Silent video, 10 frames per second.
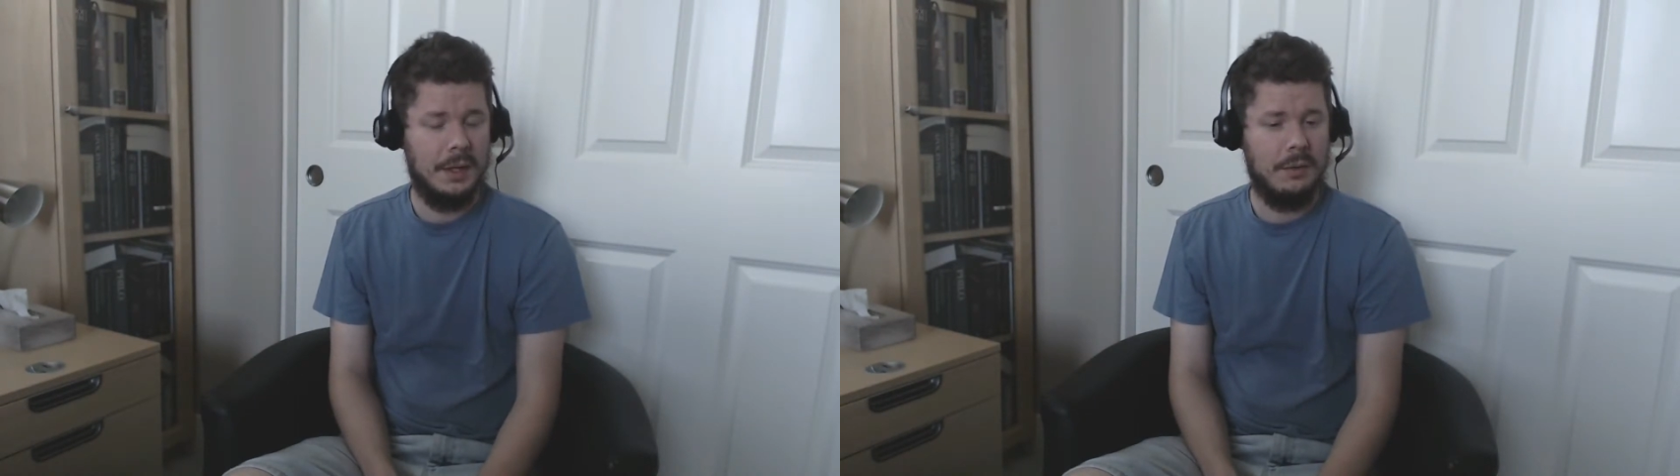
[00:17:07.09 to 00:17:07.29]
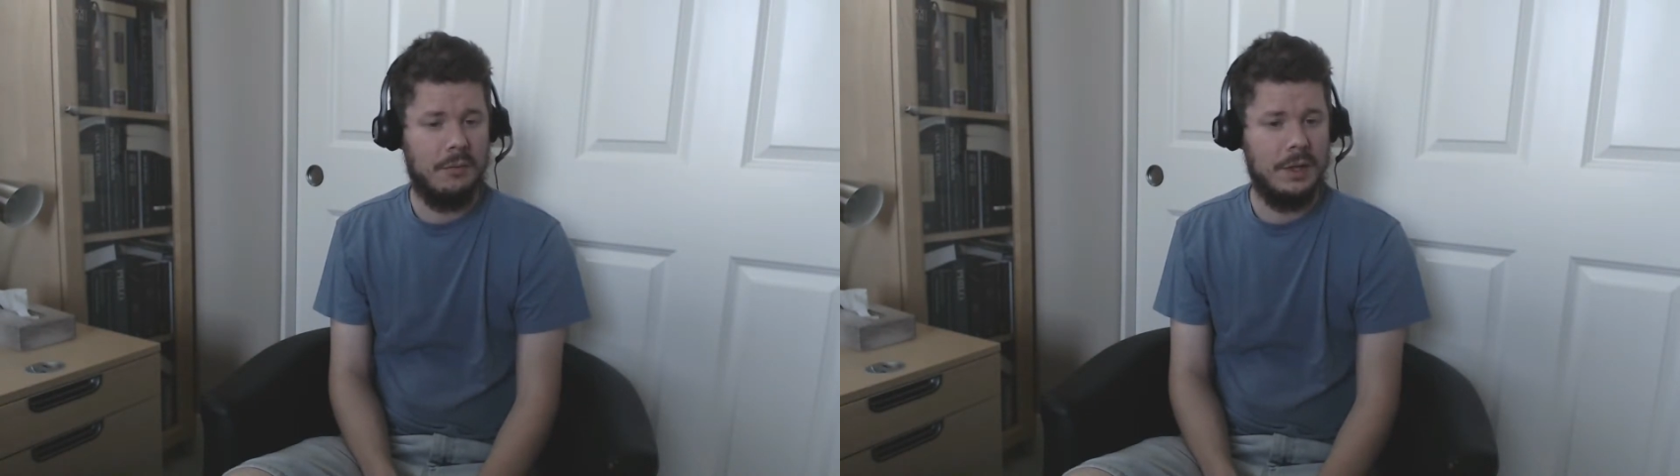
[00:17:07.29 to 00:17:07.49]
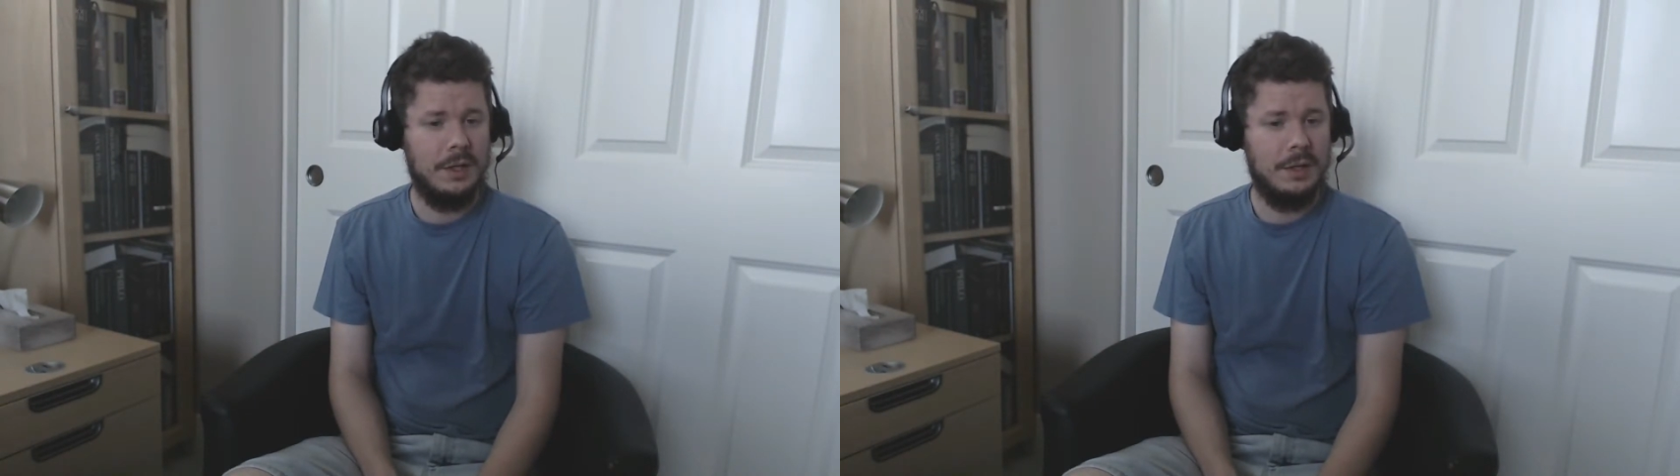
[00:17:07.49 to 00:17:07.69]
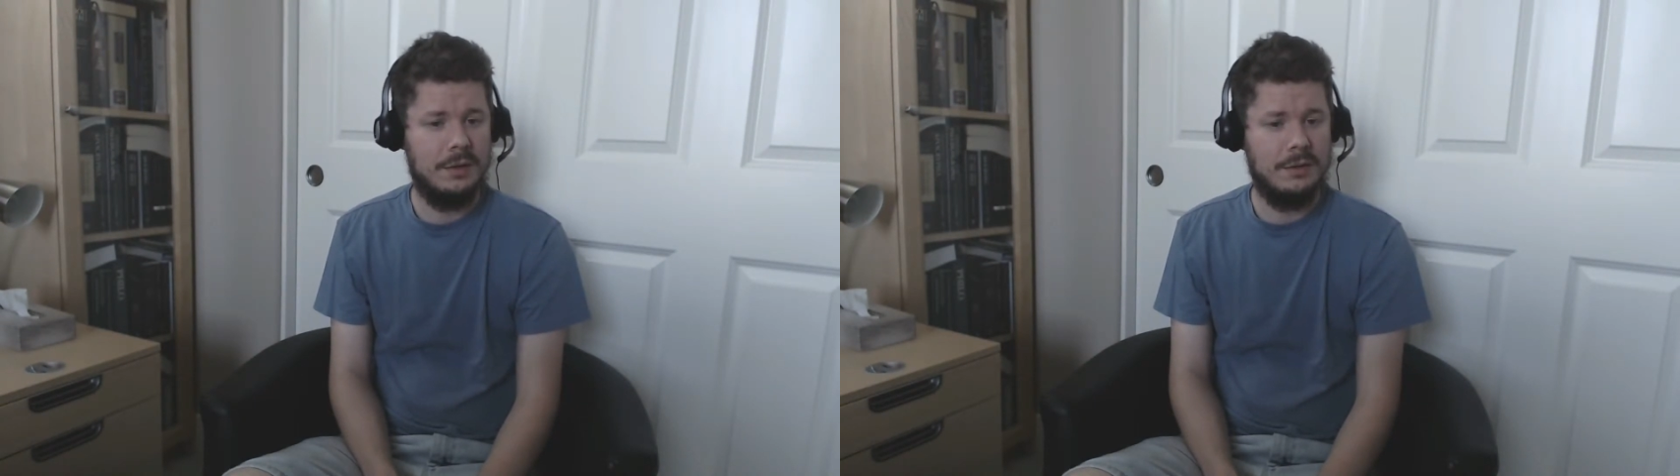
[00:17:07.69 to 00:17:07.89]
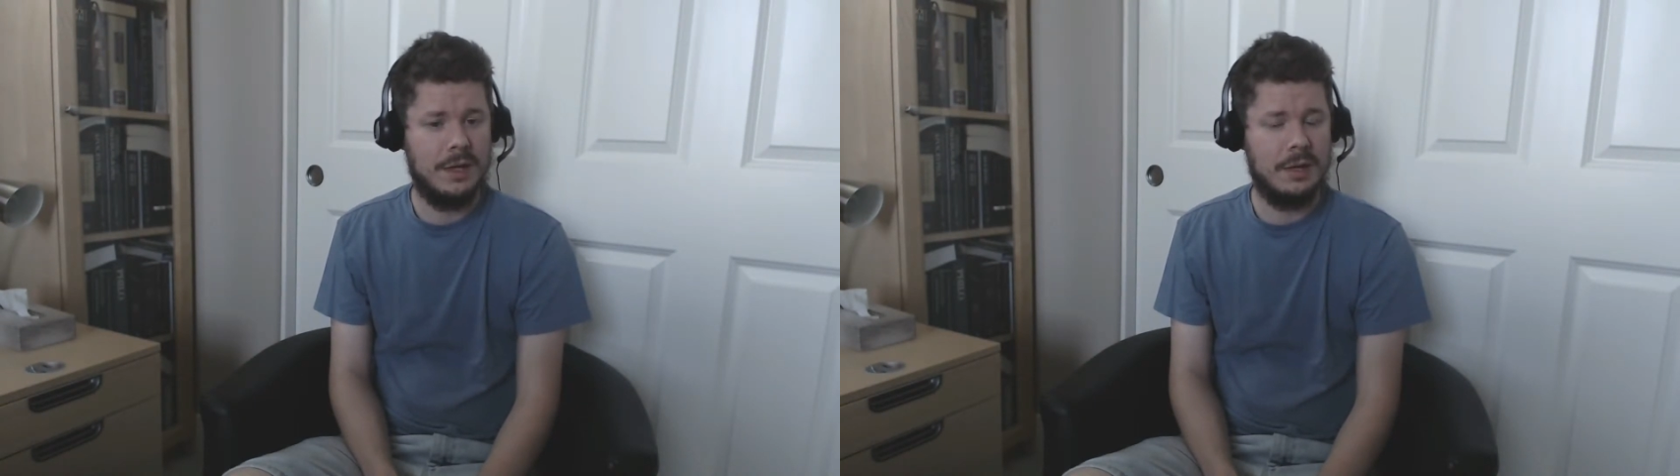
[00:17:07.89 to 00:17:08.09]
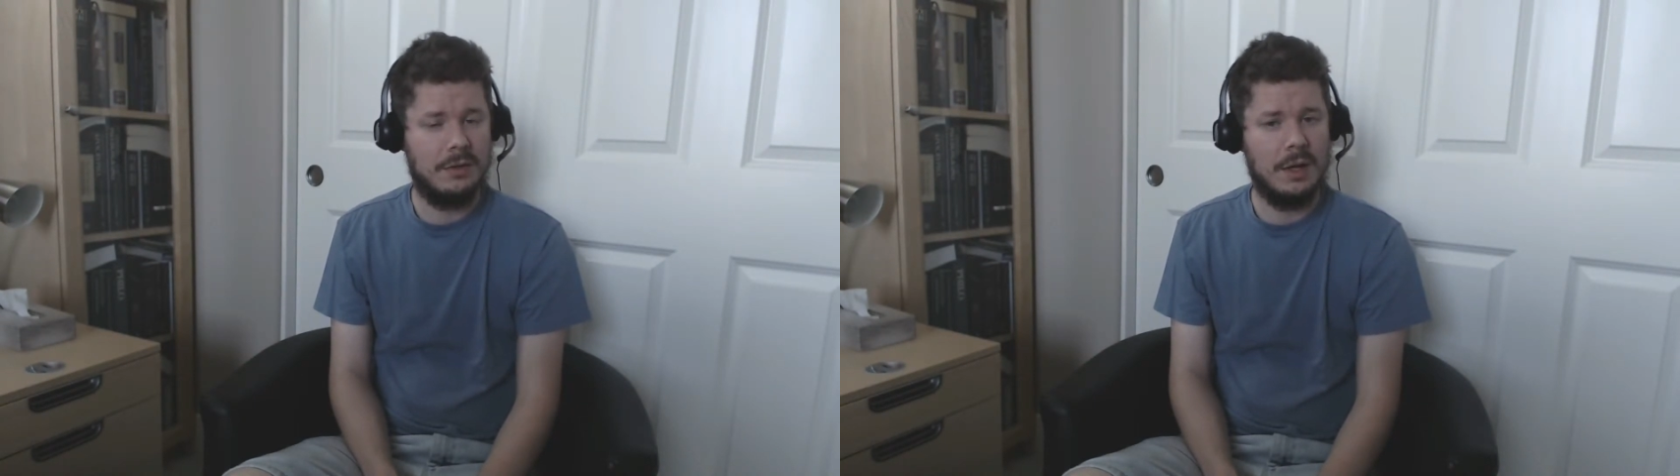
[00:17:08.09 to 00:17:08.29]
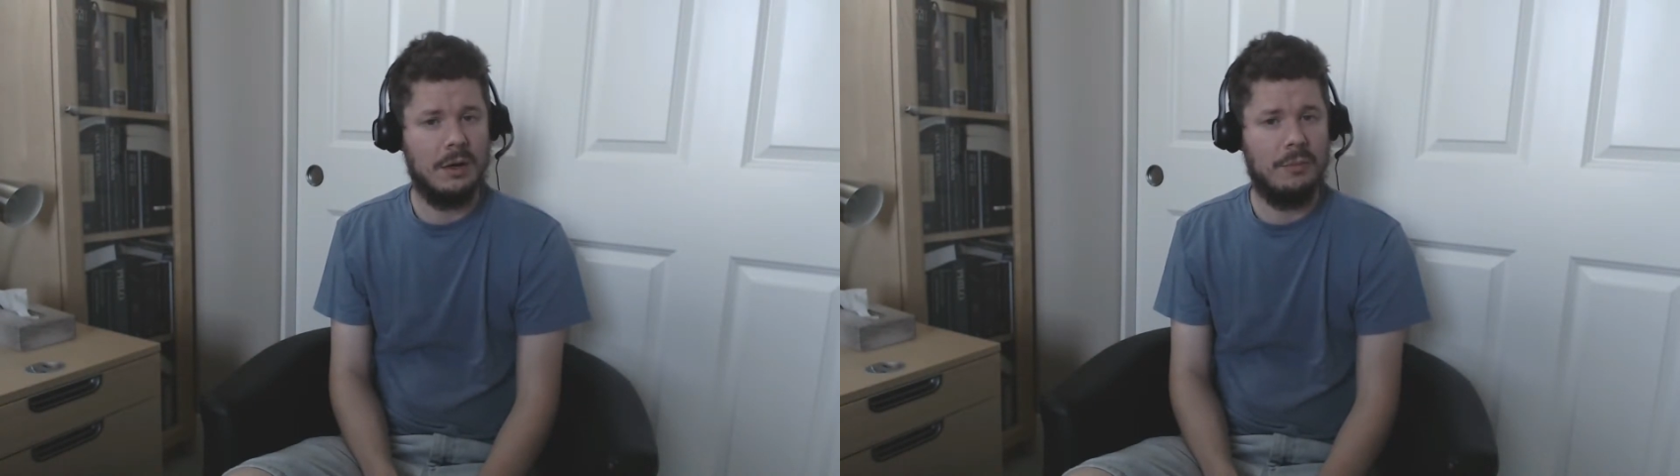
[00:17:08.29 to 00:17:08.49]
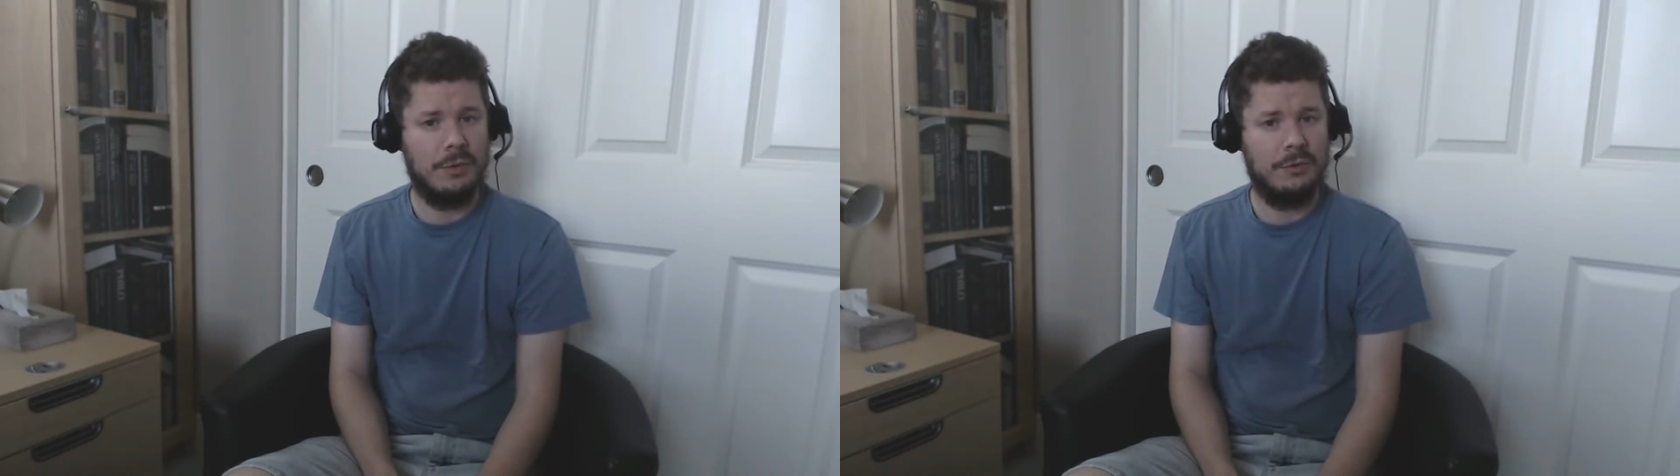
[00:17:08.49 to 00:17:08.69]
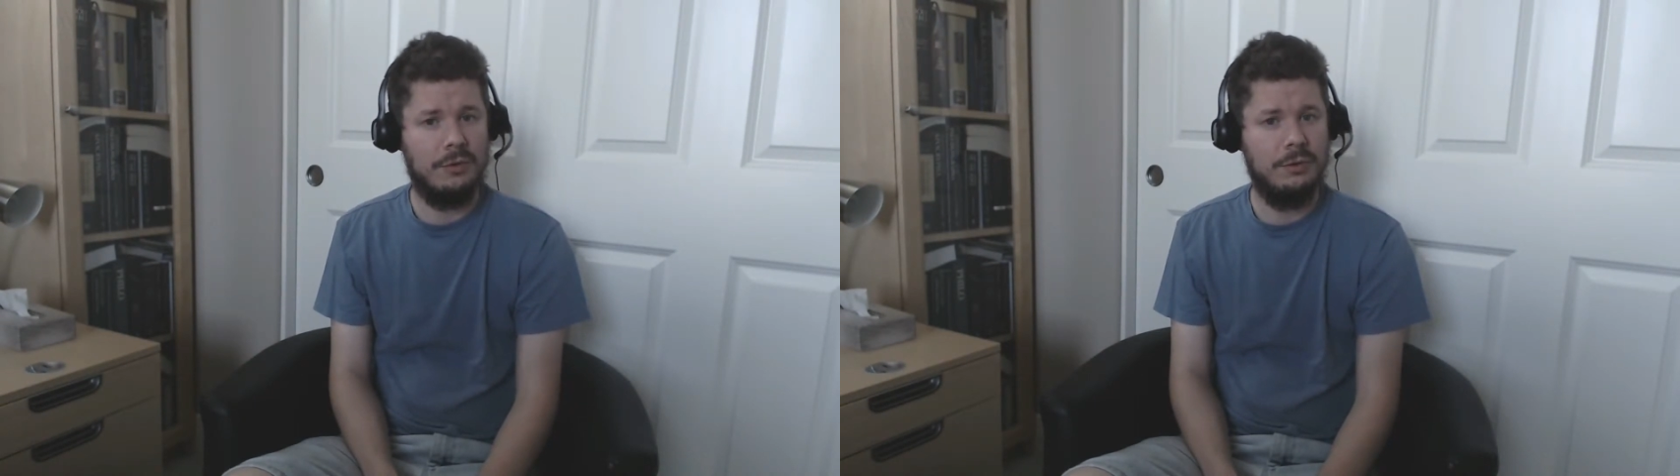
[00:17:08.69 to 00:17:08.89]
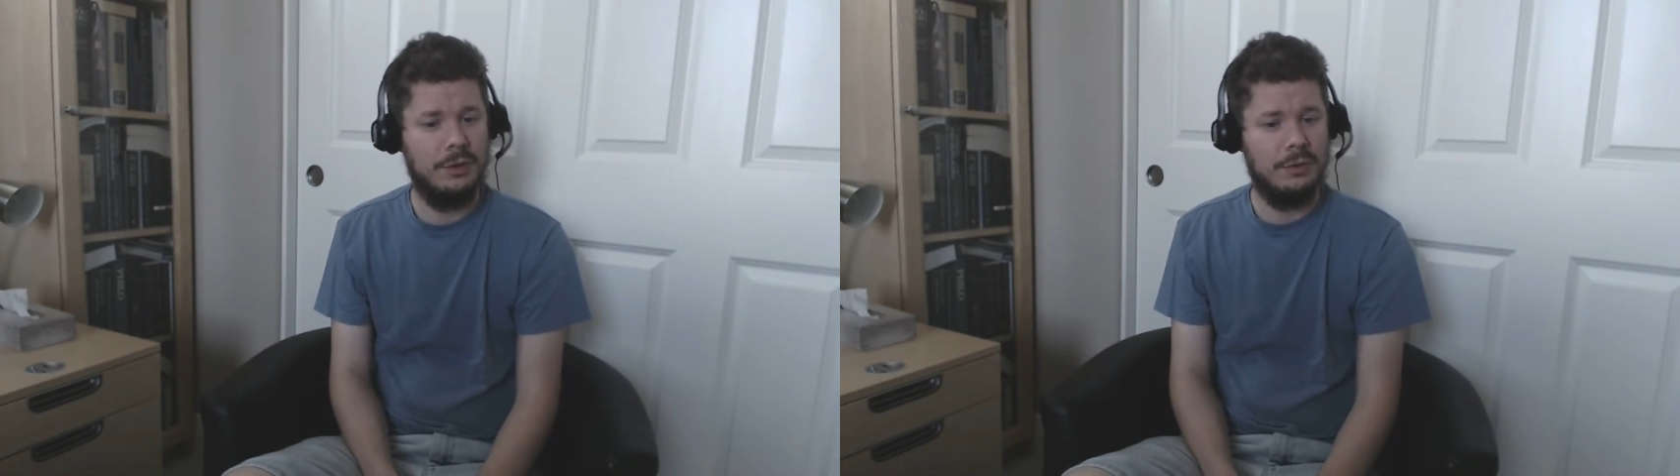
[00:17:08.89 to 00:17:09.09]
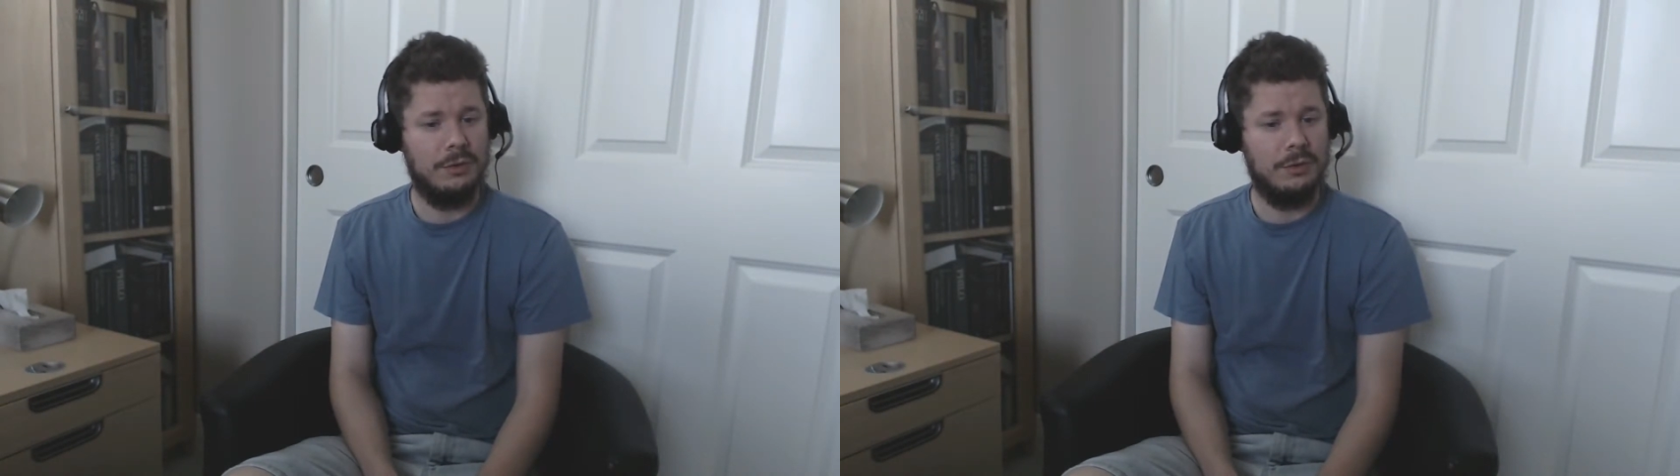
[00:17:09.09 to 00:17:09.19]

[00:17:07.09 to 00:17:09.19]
And we need to take that opportunity